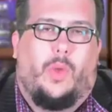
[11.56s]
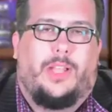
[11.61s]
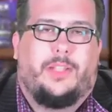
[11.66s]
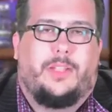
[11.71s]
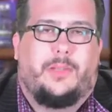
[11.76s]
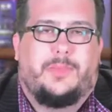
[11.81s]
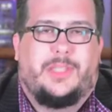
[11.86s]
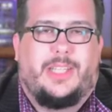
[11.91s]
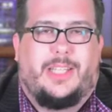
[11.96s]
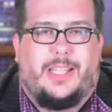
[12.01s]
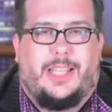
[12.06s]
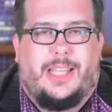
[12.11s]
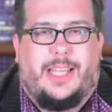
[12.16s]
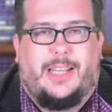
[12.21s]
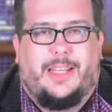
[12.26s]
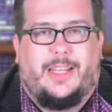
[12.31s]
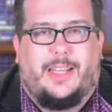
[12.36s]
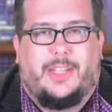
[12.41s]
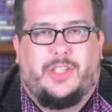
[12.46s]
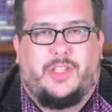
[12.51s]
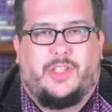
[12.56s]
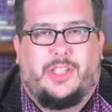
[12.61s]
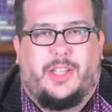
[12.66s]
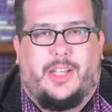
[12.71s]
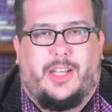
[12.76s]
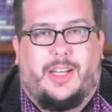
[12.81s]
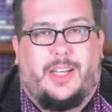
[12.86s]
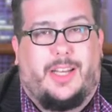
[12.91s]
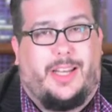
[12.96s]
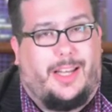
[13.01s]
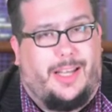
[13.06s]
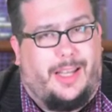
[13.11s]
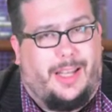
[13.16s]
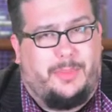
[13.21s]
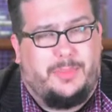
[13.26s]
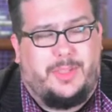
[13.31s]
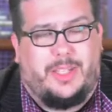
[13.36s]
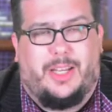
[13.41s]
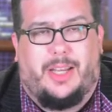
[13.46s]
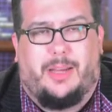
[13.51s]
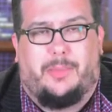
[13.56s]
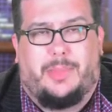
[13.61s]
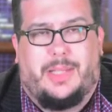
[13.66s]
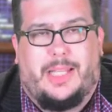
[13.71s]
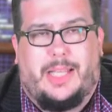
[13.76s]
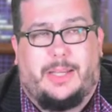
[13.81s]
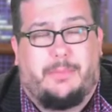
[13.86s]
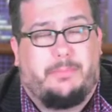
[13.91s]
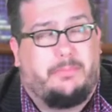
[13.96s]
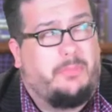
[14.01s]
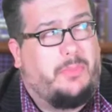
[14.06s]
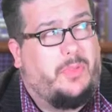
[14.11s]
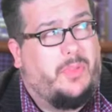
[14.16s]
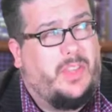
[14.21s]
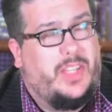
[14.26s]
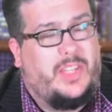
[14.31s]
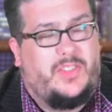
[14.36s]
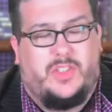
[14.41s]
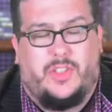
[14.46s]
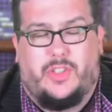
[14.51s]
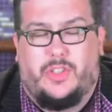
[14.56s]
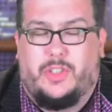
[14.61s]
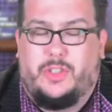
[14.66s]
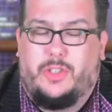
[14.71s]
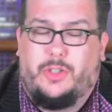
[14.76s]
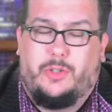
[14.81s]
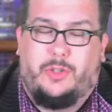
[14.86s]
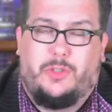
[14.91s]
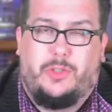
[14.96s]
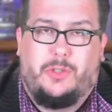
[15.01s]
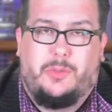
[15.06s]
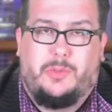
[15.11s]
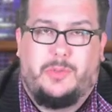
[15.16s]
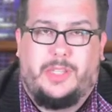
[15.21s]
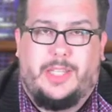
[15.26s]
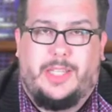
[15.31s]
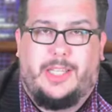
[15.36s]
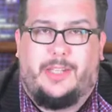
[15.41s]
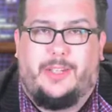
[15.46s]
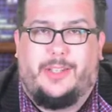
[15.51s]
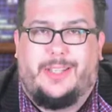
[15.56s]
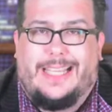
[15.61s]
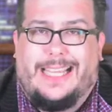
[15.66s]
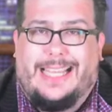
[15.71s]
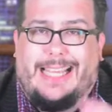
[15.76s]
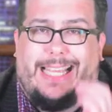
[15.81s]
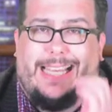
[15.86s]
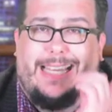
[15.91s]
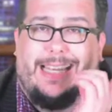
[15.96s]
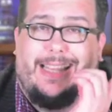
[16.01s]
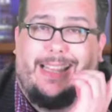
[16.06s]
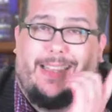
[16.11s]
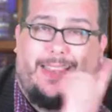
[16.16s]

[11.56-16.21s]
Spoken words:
Welcome to the Late Night Shot. I'm Scott Black. This is a YouTube channel, and